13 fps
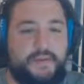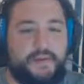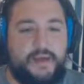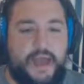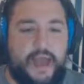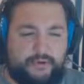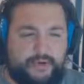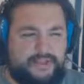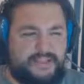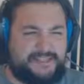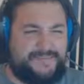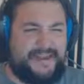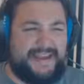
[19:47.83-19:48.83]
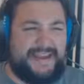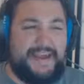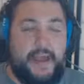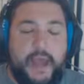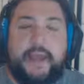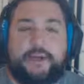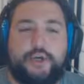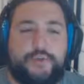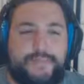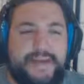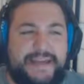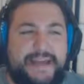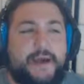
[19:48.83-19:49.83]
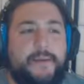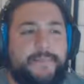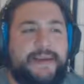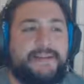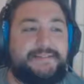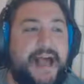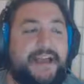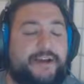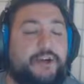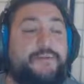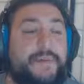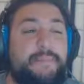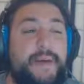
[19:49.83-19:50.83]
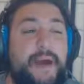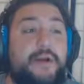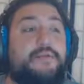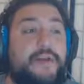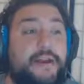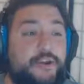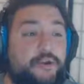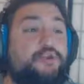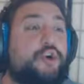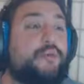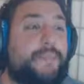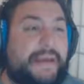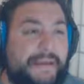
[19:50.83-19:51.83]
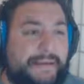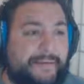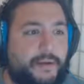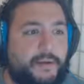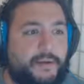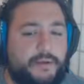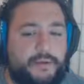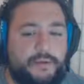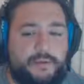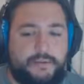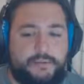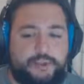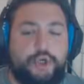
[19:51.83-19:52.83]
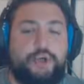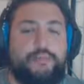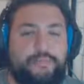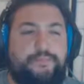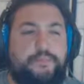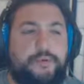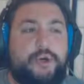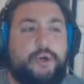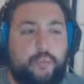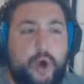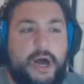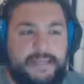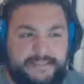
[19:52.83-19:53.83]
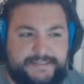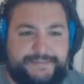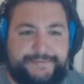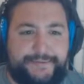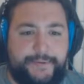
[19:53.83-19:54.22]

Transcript: How could this be? It could be because I could be better than you could be. Could was.